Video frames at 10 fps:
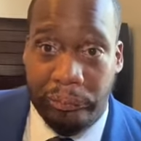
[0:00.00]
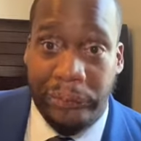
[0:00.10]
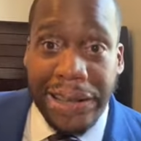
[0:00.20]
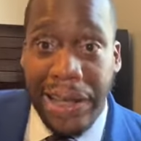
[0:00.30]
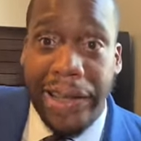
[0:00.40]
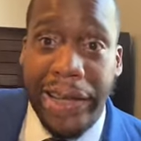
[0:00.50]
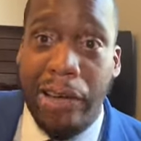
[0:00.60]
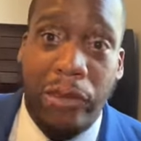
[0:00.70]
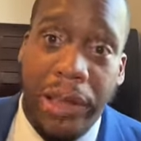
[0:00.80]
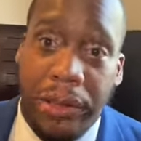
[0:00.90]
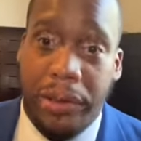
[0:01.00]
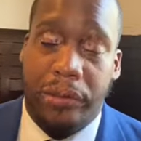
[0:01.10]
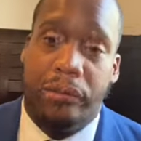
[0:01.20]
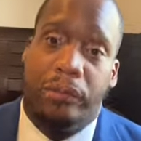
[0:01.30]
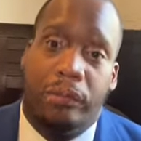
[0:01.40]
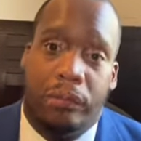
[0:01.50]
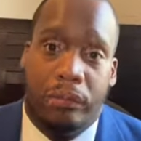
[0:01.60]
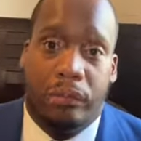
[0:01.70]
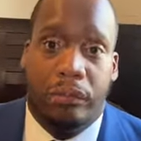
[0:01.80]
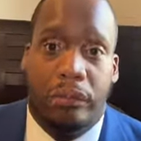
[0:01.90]
That's how they got rich.
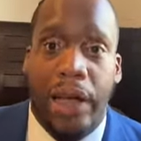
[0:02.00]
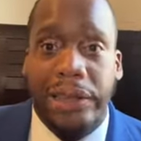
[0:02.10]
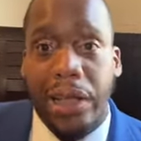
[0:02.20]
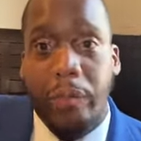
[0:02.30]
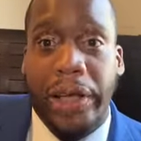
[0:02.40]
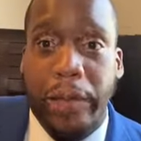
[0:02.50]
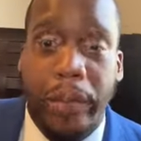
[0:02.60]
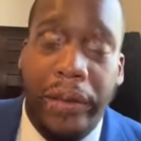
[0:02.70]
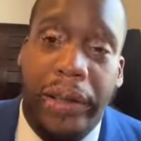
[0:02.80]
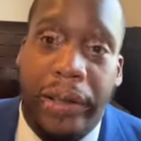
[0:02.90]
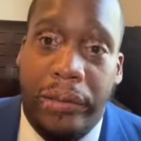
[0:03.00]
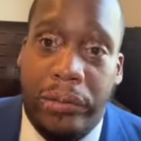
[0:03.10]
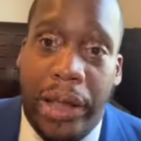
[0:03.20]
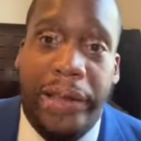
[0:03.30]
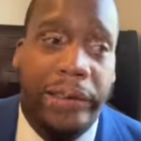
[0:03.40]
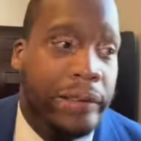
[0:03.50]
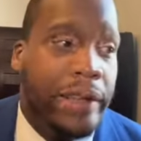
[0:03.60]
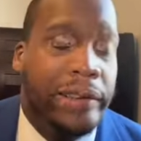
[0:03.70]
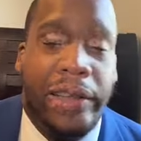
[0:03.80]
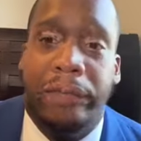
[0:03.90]
That's how they became millionaires. They
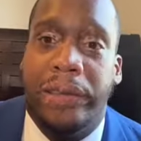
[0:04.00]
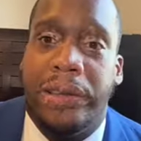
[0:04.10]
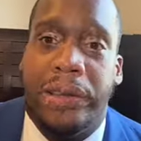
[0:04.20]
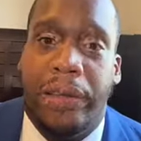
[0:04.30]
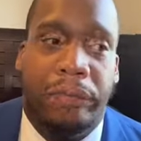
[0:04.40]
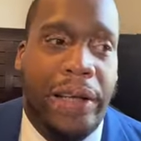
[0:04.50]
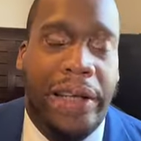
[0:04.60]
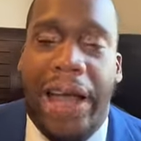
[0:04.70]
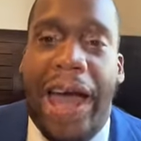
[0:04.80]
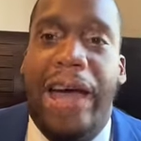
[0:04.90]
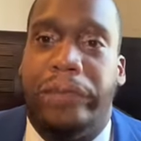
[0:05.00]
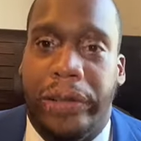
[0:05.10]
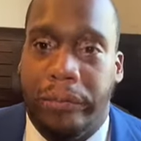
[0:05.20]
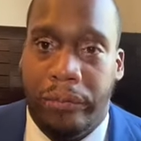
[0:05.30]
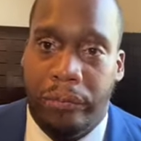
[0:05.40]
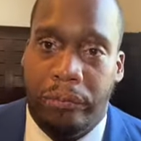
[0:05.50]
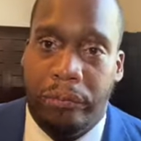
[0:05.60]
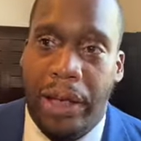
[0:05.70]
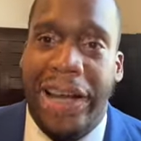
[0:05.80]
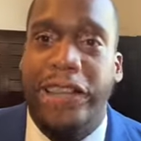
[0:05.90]
lived as if they didn't have it,
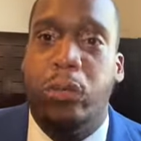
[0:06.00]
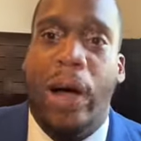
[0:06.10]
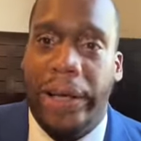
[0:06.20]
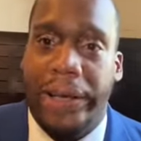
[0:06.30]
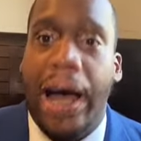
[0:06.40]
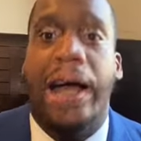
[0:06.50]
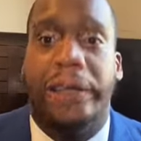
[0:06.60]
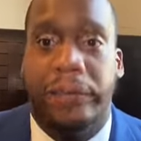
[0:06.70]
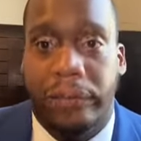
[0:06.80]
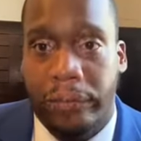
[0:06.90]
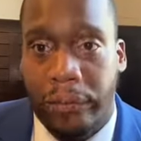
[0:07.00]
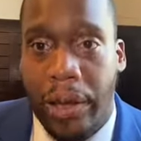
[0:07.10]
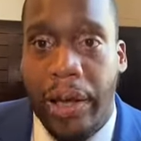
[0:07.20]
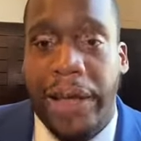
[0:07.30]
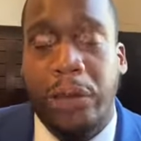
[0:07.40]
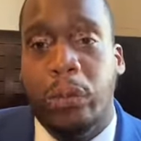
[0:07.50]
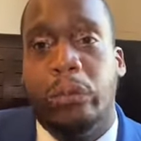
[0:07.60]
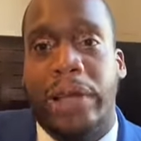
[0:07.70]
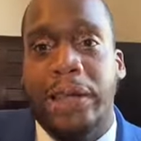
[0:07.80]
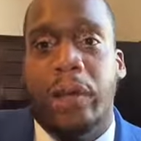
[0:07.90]
and that's why they got it.
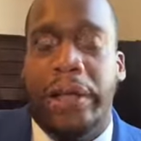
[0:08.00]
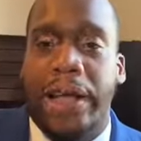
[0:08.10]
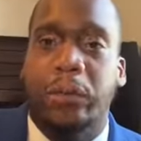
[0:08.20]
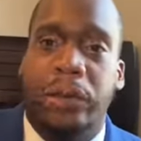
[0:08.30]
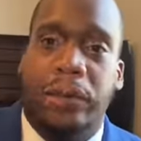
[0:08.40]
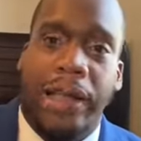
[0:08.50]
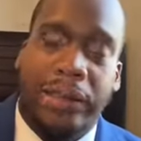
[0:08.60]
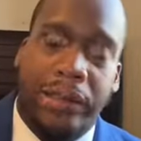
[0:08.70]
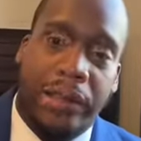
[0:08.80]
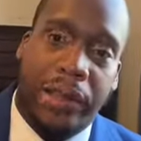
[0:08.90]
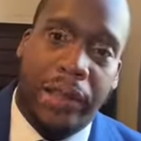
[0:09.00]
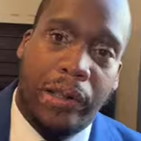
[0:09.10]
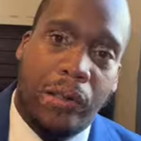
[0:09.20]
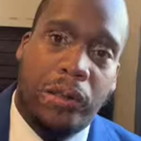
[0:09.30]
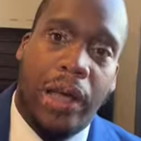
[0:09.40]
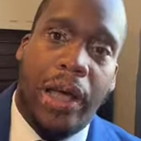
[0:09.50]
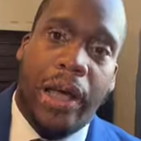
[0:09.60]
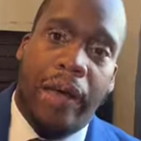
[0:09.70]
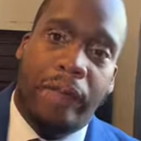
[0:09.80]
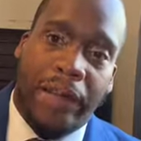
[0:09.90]
That's the skills
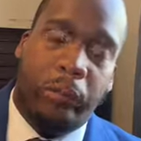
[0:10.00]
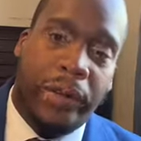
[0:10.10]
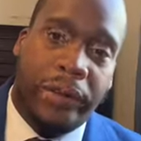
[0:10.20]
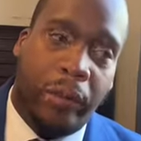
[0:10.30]
that we